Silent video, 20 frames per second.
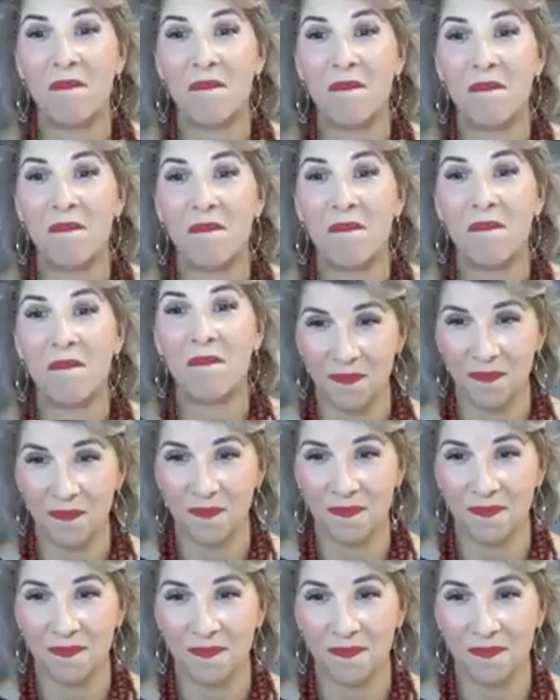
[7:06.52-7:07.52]

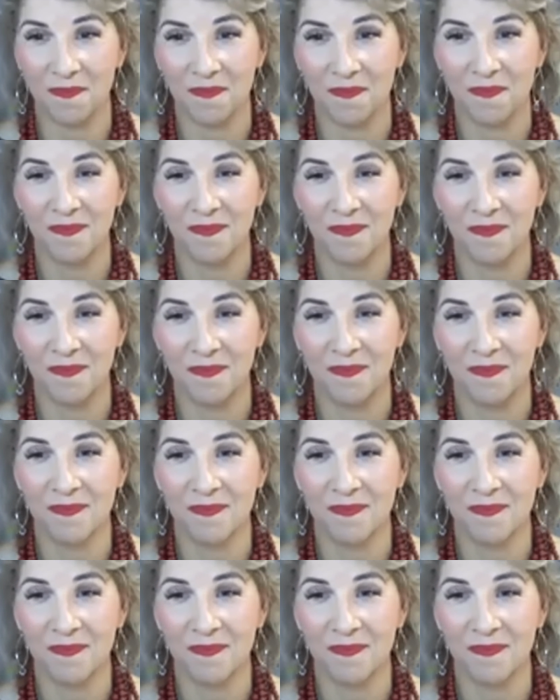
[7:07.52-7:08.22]
Nobody speaks.